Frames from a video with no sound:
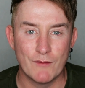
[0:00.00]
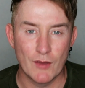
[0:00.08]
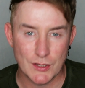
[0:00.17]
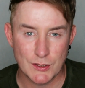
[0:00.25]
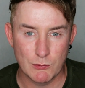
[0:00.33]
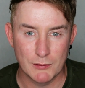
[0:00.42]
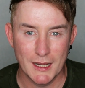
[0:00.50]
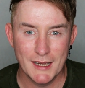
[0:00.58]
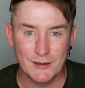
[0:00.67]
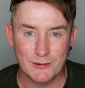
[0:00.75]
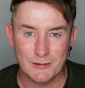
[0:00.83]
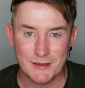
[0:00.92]
virtual
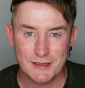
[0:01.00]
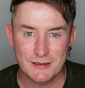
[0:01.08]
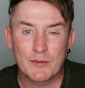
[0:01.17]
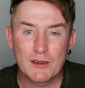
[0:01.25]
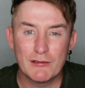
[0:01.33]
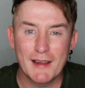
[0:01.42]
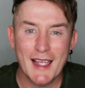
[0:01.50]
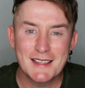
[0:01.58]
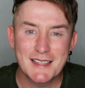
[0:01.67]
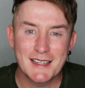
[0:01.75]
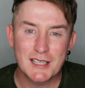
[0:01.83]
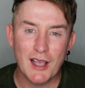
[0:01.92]
needles,
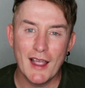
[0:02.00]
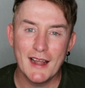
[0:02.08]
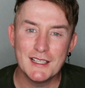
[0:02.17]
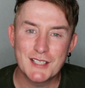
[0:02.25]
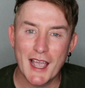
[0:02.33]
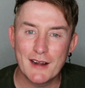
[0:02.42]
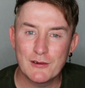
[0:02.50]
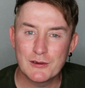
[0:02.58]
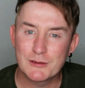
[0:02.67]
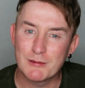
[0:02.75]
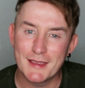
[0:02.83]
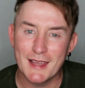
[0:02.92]
creating tiny
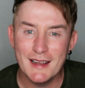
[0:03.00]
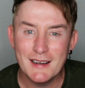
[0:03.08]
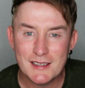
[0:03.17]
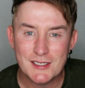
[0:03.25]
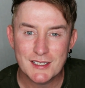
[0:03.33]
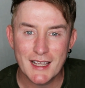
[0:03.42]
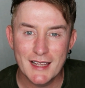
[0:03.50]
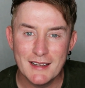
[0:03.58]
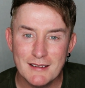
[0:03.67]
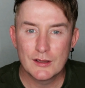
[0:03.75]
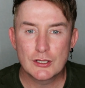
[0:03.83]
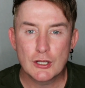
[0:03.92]
channels within the
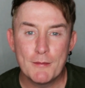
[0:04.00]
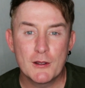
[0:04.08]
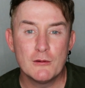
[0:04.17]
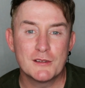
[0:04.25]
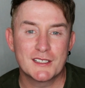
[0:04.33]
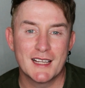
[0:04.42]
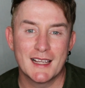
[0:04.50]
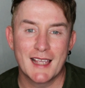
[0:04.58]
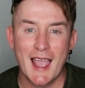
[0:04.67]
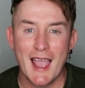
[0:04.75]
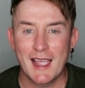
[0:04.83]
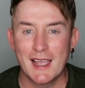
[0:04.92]
skin that topical
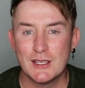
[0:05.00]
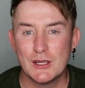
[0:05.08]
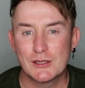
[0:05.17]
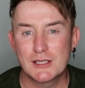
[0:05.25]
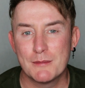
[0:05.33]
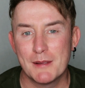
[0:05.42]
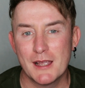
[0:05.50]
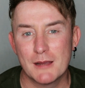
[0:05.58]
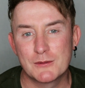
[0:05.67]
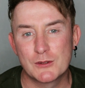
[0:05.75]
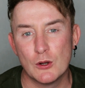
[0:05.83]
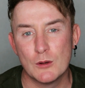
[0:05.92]
skincare can use to be
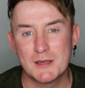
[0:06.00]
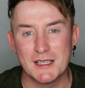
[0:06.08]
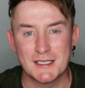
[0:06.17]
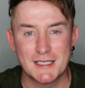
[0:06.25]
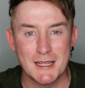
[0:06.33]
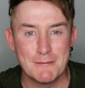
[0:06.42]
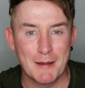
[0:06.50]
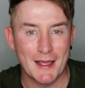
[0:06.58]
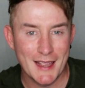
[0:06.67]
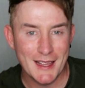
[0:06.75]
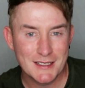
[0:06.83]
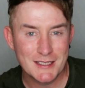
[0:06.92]
absorbed
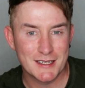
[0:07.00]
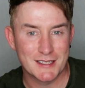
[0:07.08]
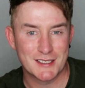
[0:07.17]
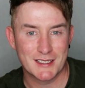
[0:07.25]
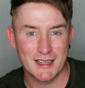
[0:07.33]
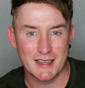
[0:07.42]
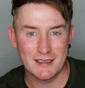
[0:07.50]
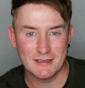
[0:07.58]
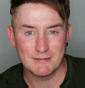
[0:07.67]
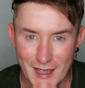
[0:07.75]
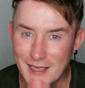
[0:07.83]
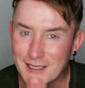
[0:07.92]
deeper into the skin.
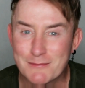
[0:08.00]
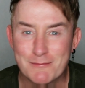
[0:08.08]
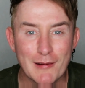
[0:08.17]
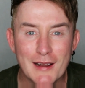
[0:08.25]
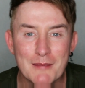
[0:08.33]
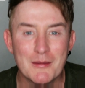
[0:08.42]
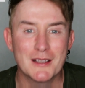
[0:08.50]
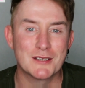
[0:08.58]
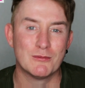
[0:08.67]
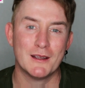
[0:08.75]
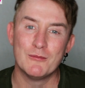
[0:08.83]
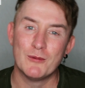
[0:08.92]
It's pretty much
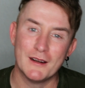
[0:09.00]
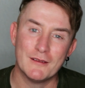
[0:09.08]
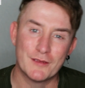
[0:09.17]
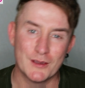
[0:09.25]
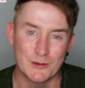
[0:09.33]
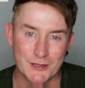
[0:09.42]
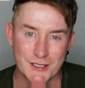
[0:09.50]
win-win for your